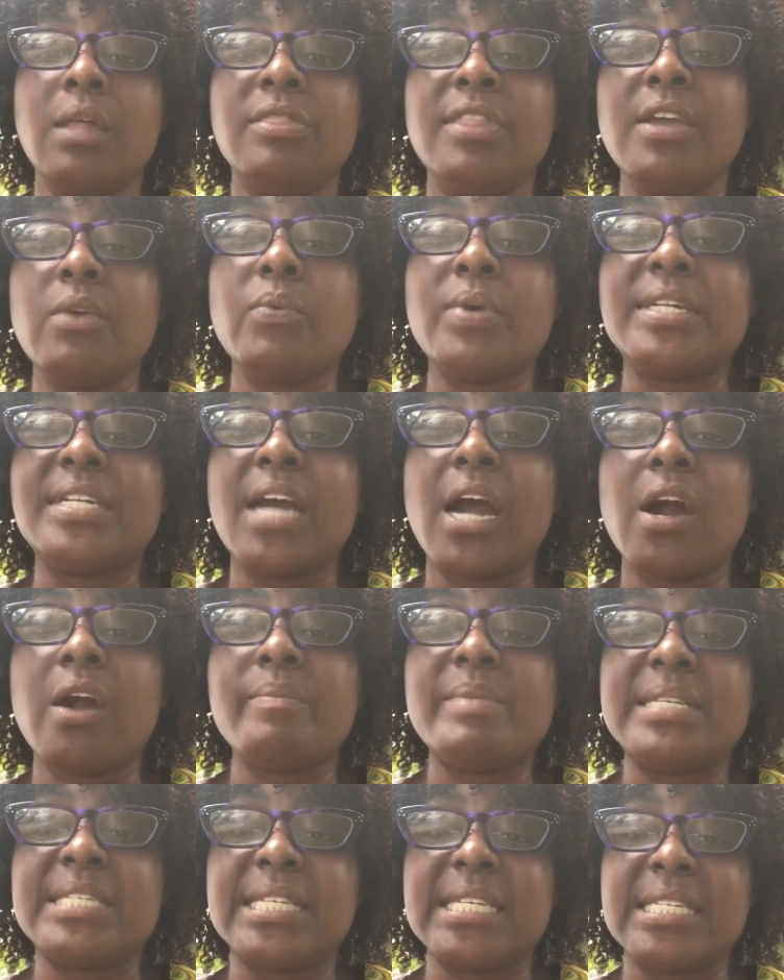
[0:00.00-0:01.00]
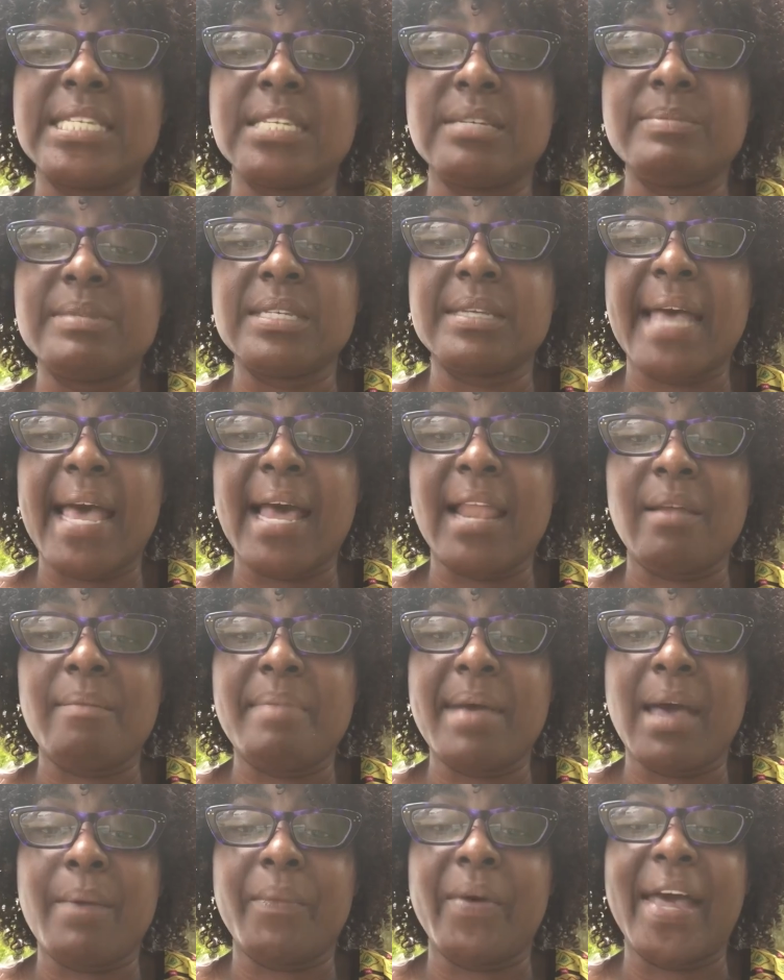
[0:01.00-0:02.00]
Retirement Systems of
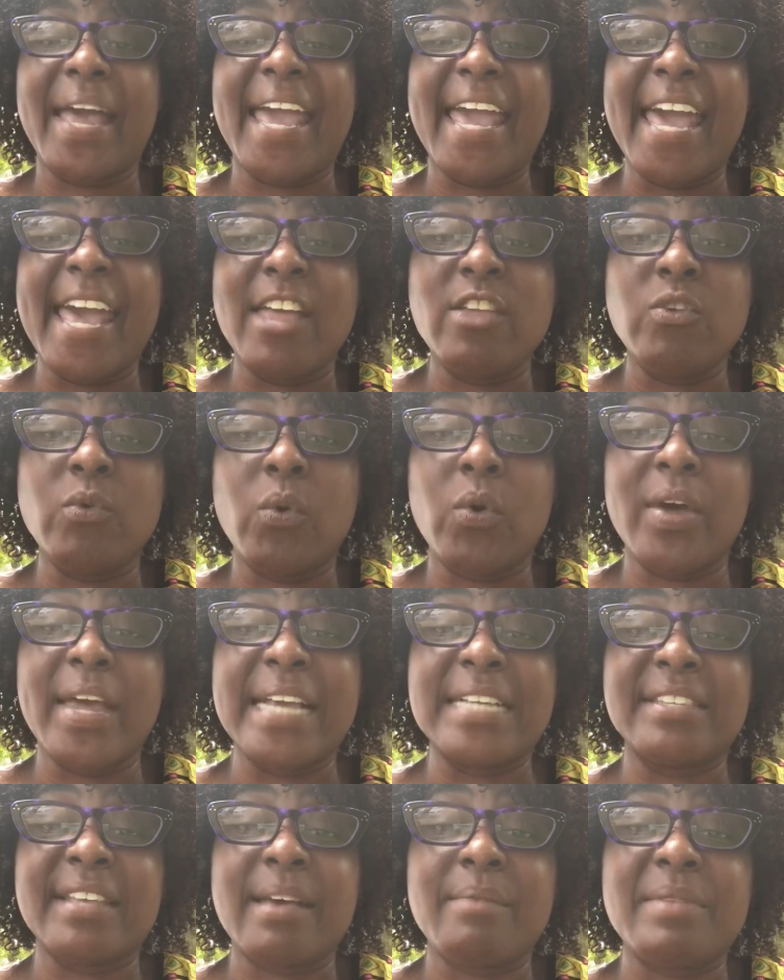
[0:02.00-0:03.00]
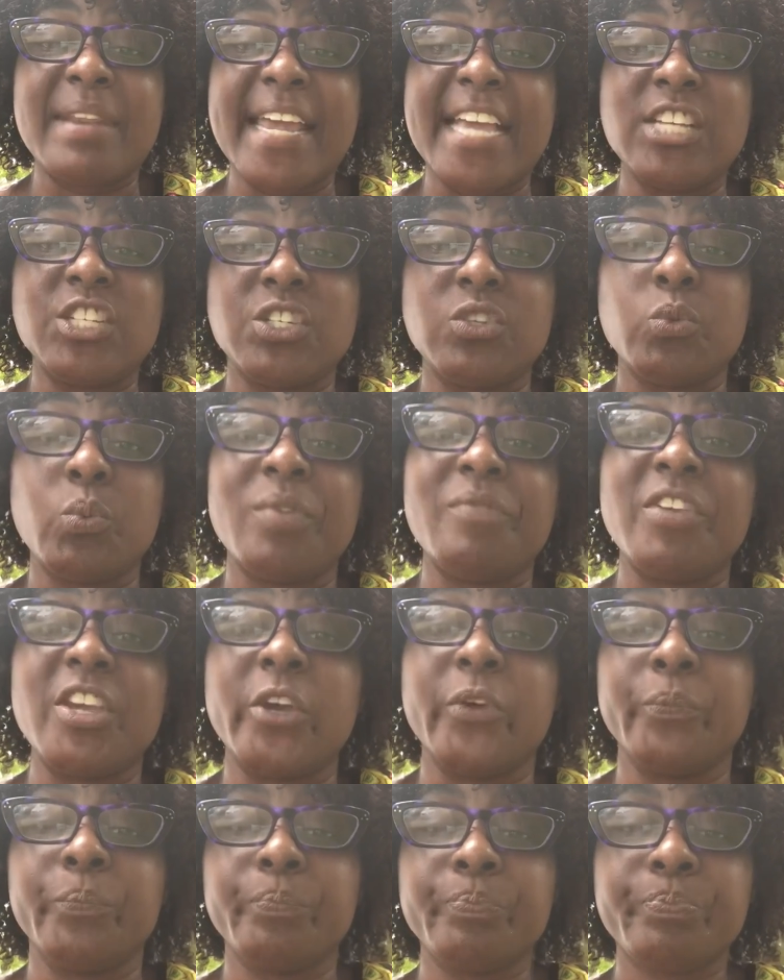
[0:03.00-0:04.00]
Alabama annual examination
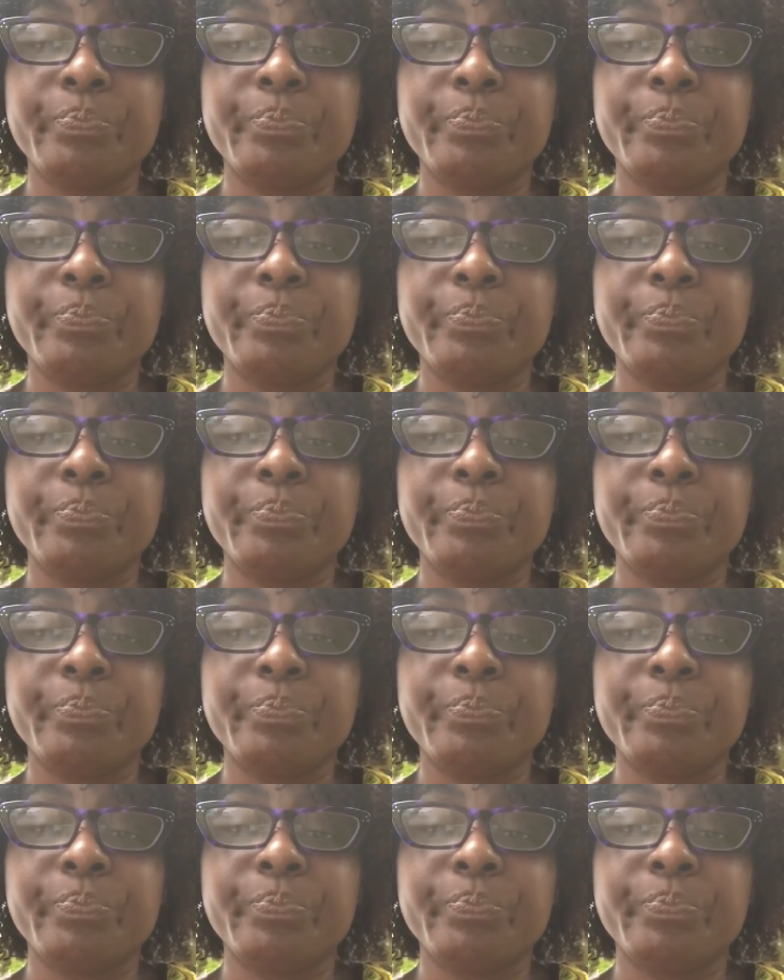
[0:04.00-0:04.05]
review.